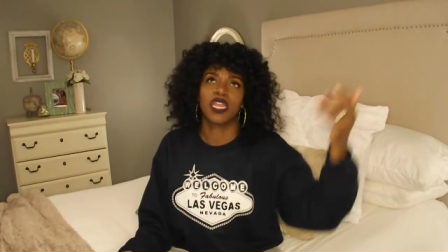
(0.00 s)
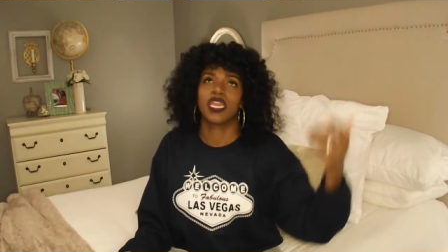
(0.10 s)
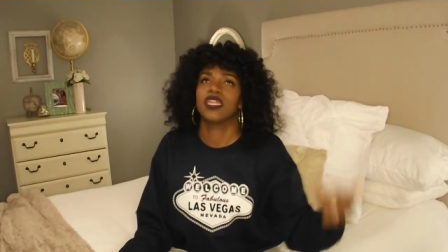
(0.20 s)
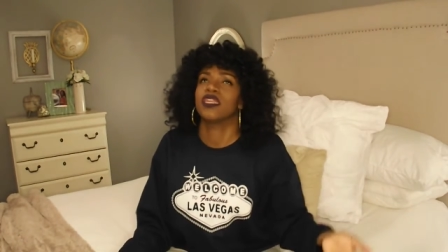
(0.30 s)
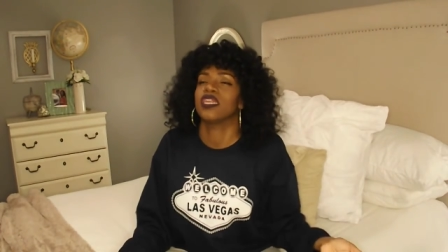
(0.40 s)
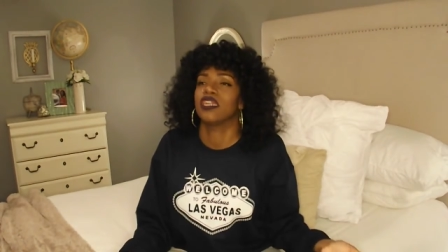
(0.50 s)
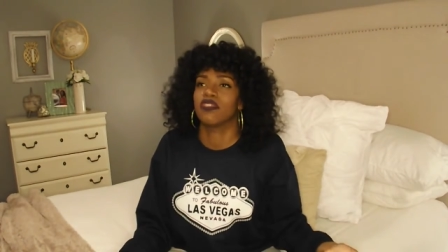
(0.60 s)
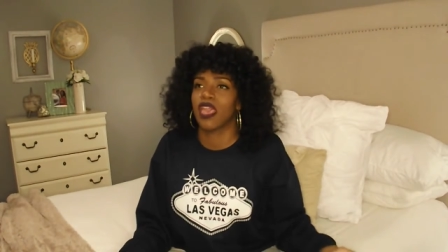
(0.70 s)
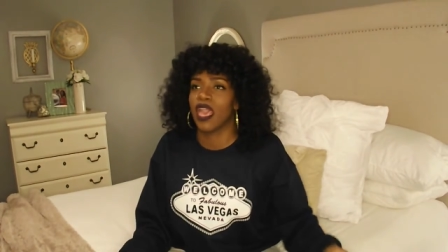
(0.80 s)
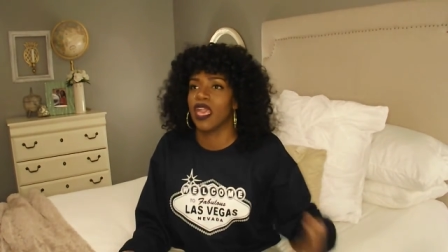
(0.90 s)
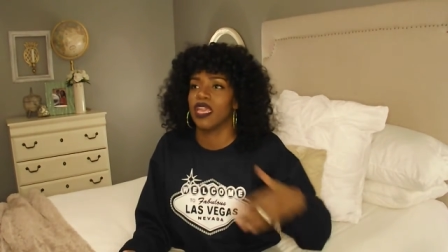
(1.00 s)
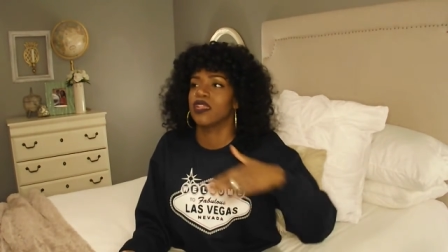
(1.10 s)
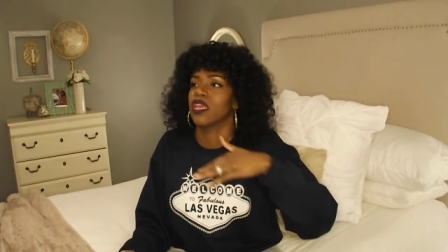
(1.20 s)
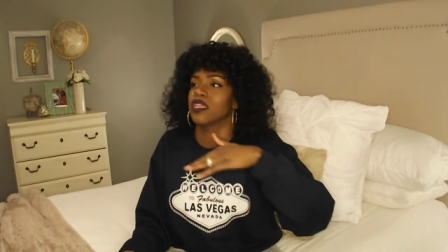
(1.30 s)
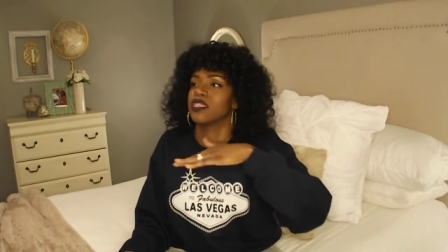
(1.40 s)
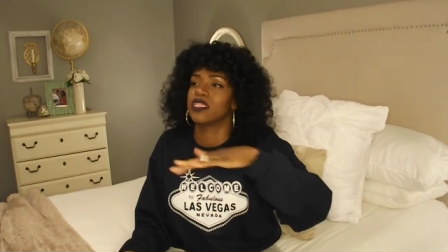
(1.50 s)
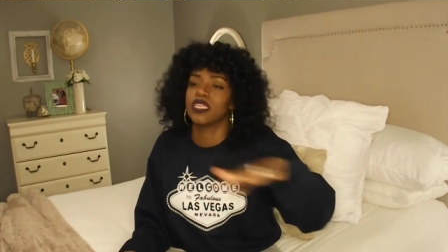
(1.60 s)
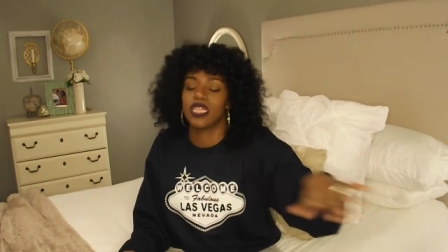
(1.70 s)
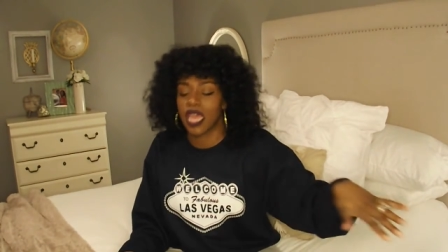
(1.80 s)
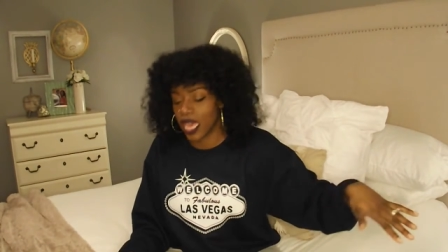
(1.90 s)
and hear that and
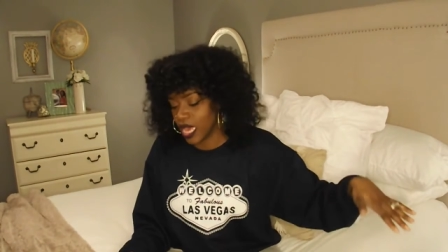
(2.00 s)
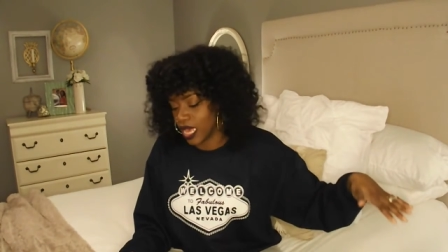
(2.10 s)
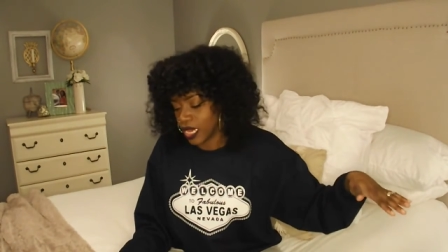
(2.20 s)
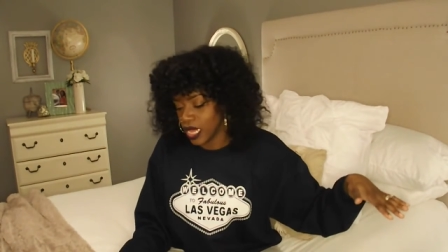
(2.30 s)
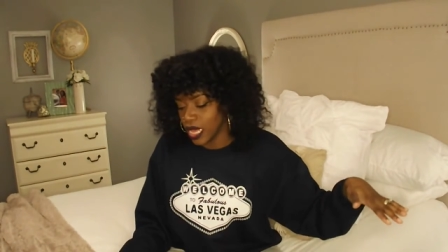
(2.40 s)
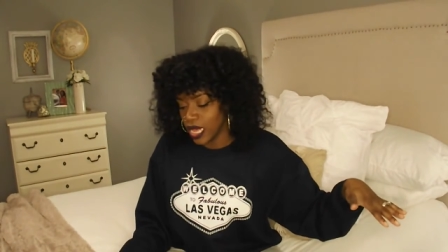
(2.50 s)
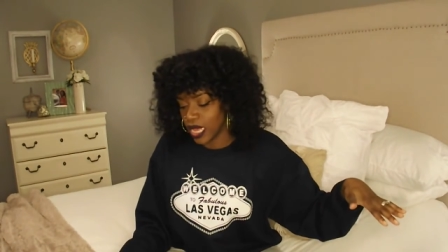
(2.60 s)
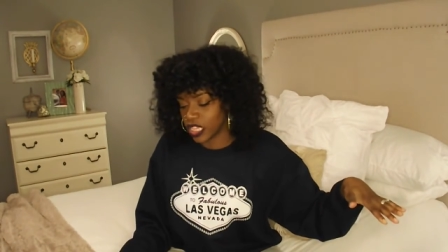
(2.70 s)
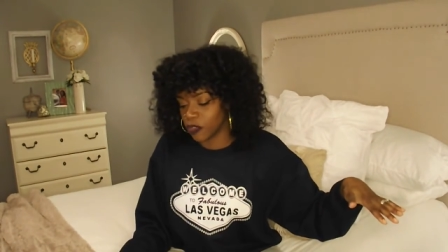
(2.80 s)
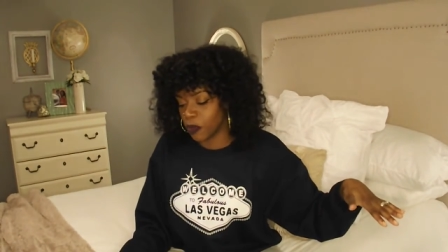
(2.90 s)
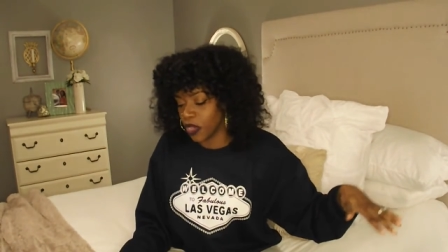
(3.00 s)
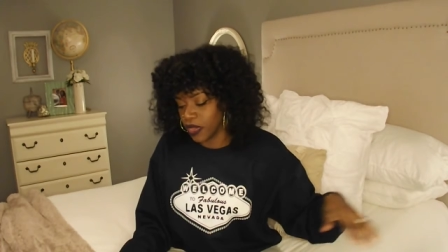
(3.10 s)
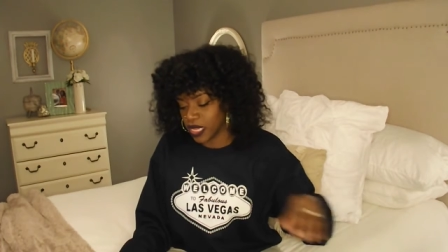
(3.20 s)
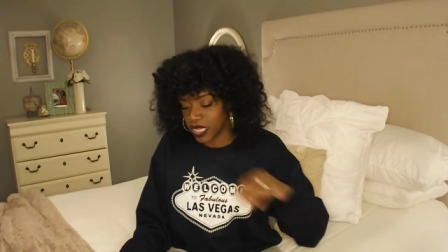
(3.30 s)
see that and experience